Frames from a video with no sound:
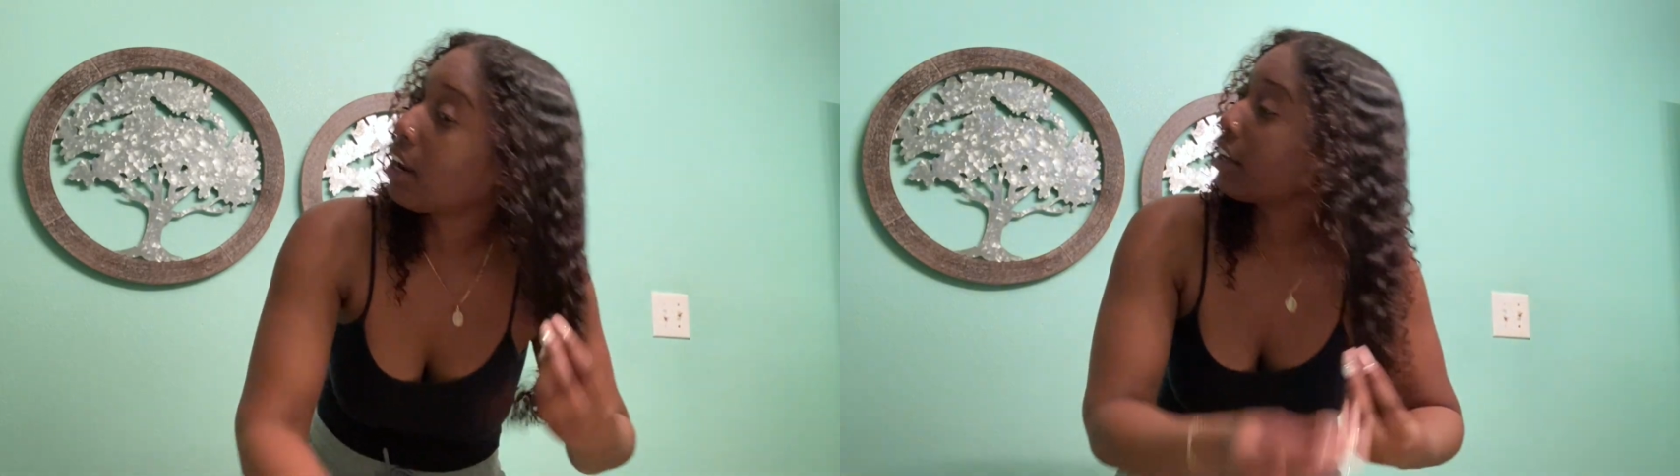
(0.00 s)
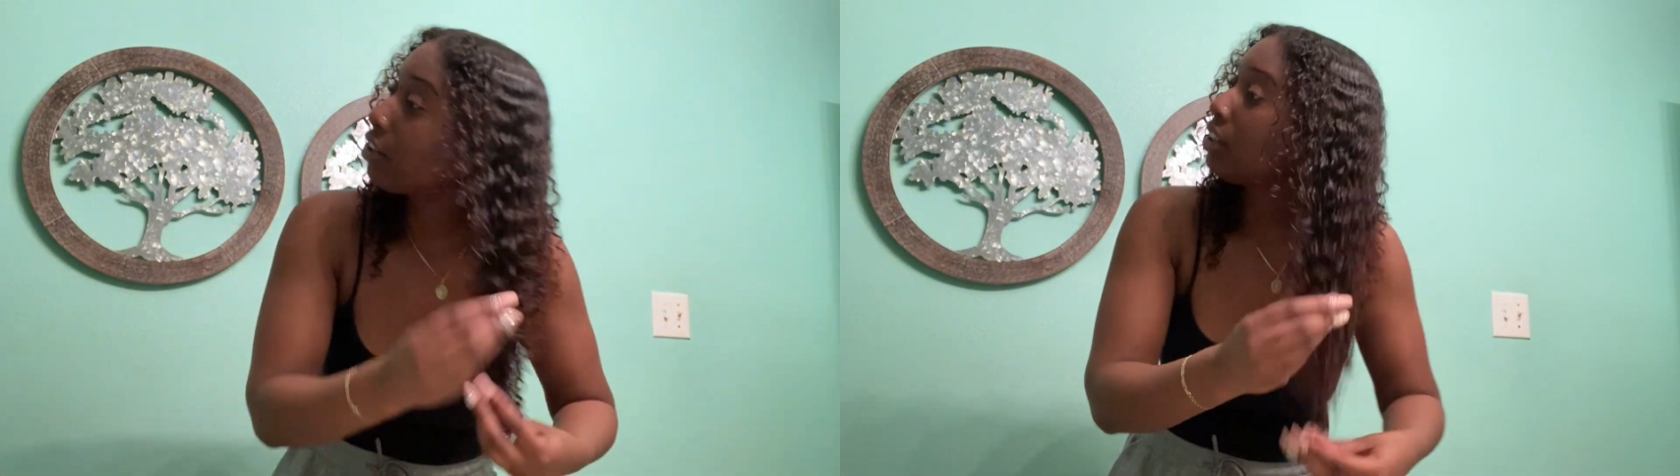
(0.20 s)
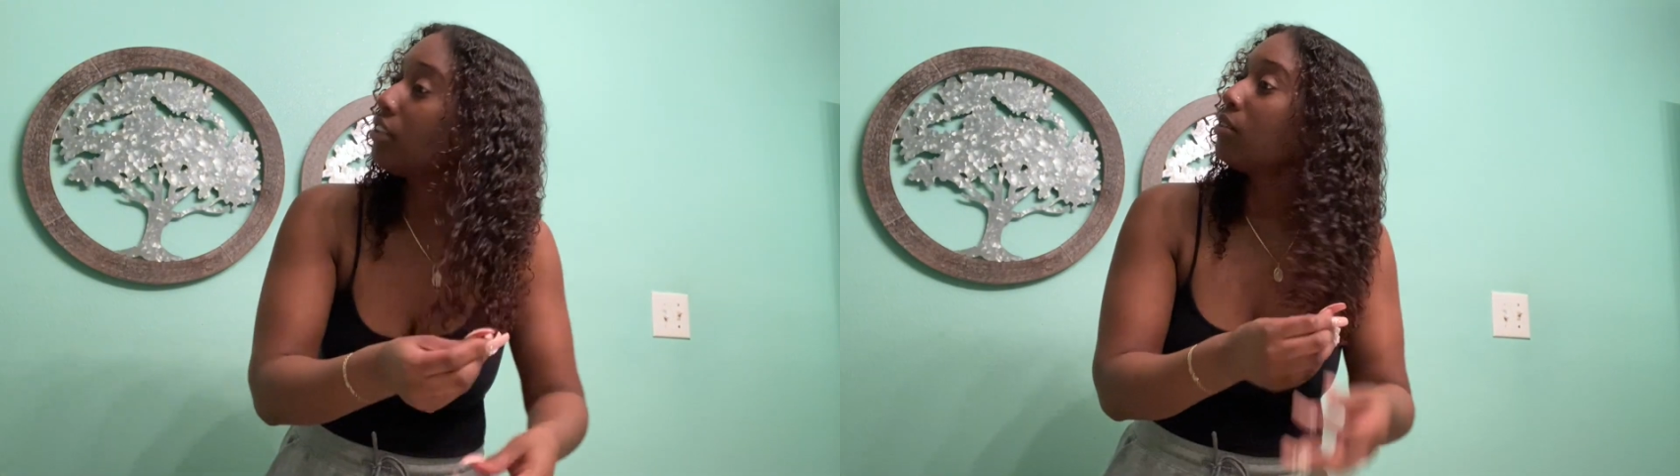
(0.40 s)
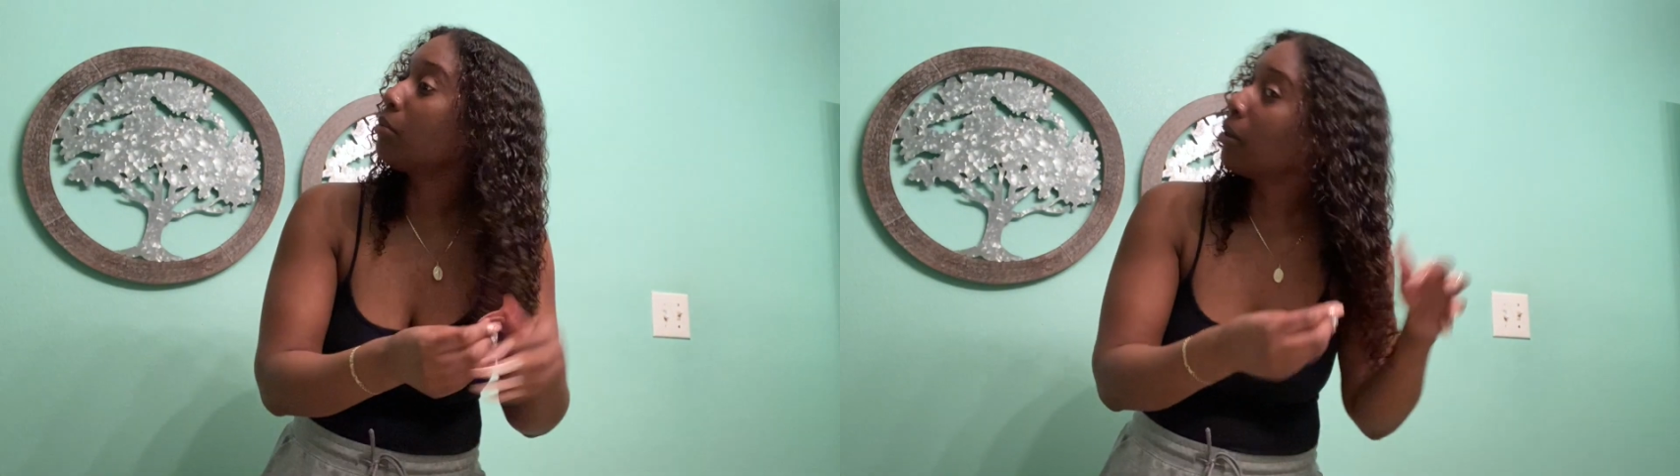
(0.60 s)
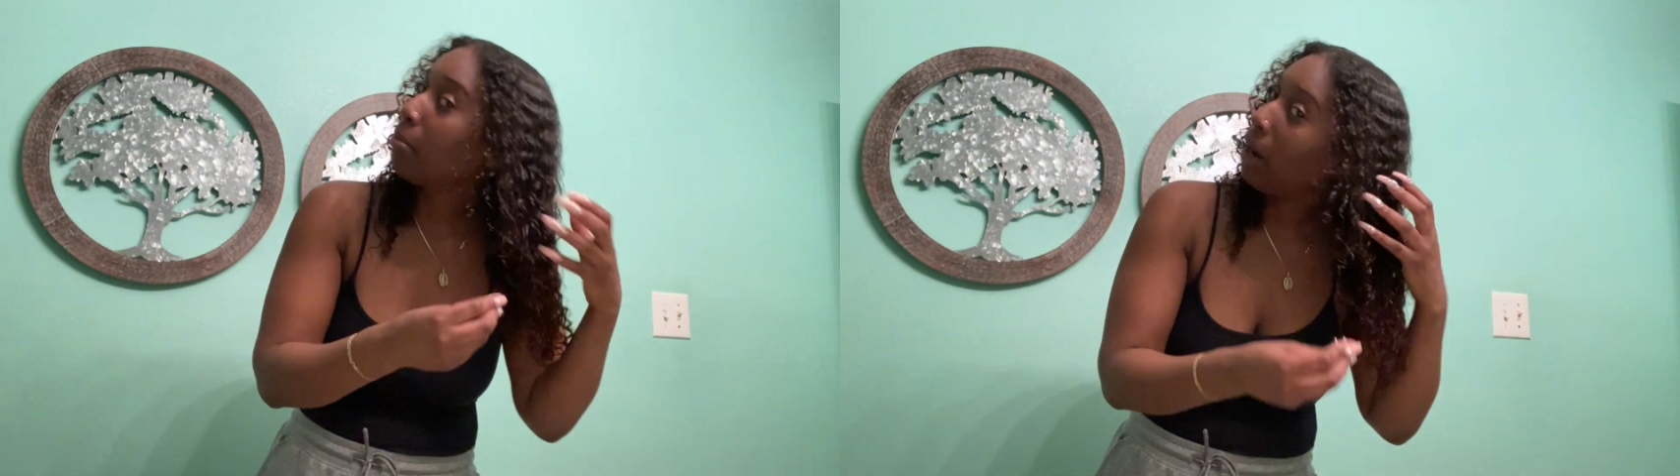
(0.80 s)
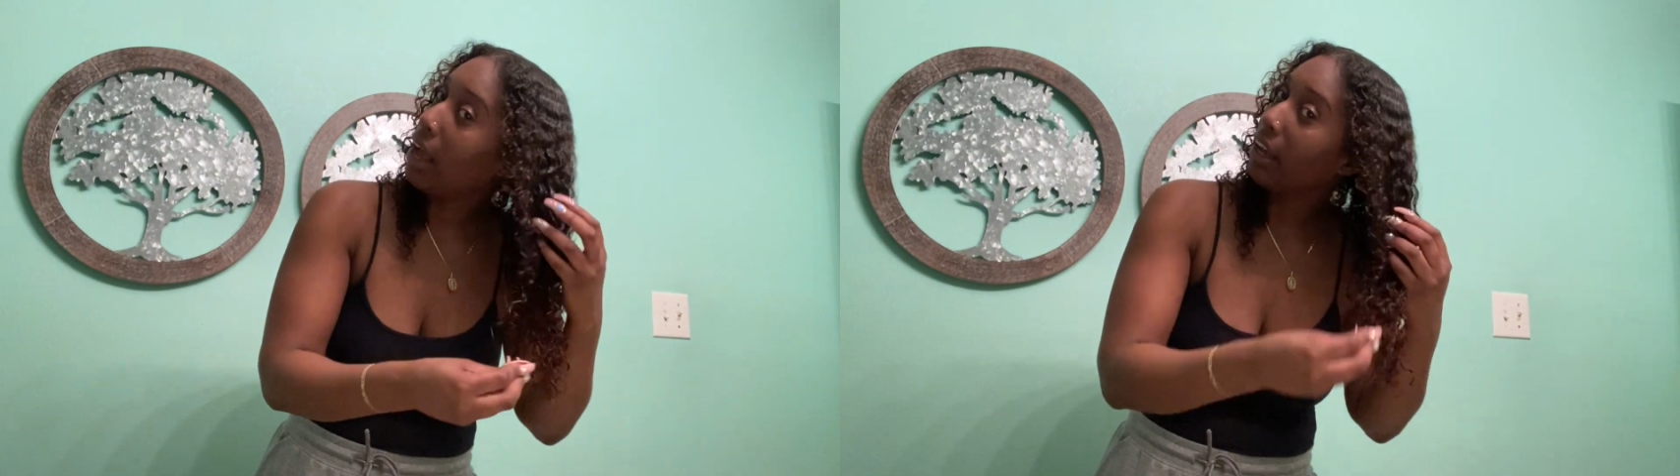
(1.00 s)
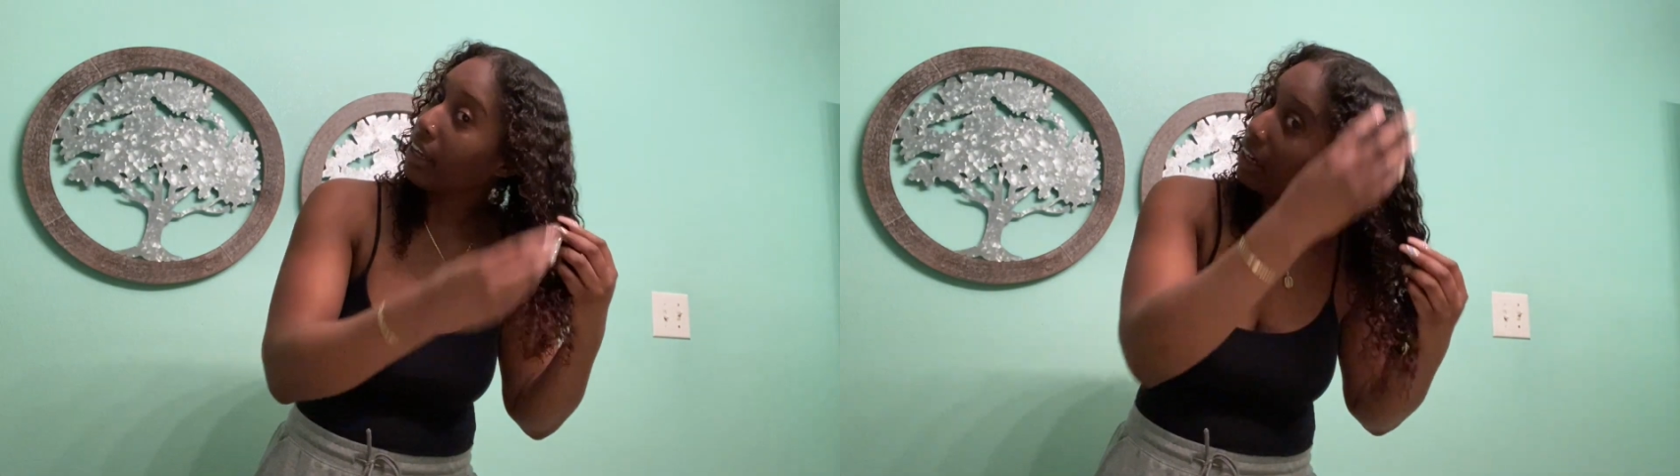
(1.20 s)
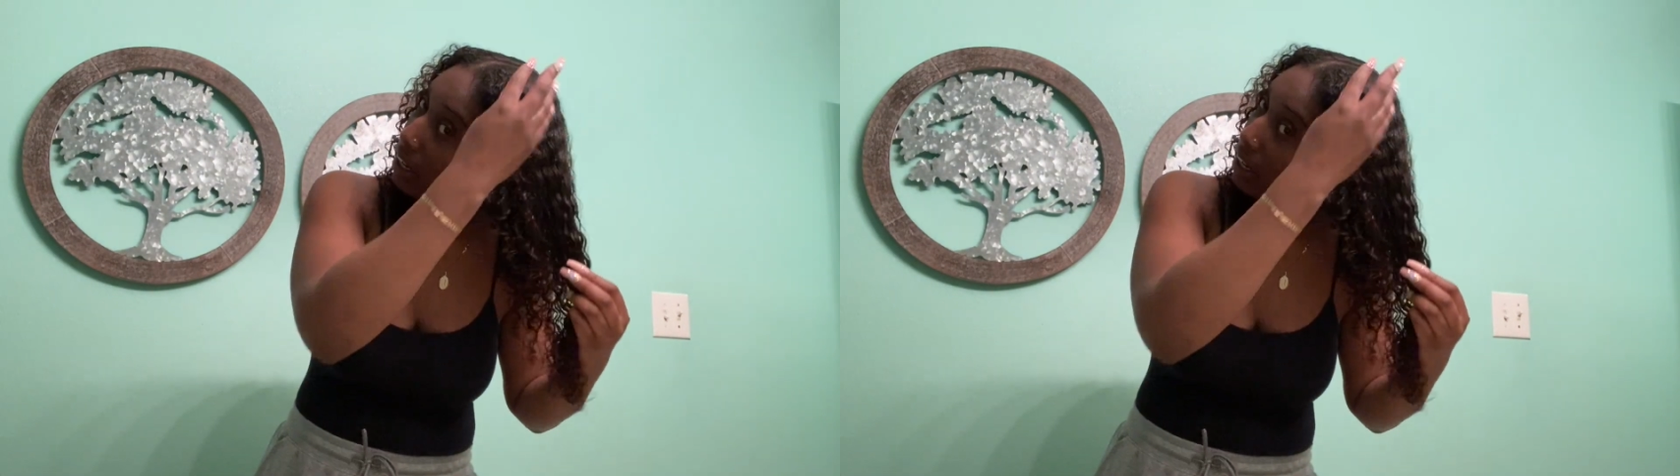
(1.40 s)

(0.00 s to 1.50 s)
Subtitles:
like you need to be applying